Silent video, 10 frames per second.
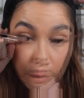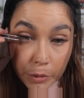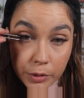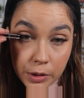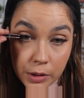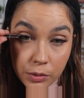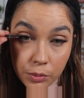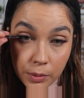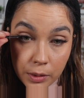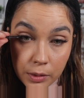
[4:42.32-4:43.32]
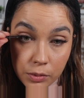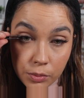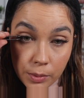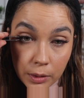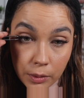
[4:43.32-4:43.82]
put this one as
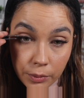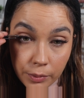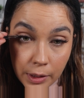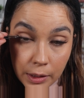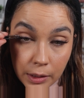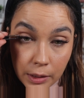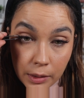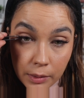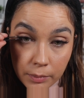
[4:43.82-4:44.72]
well already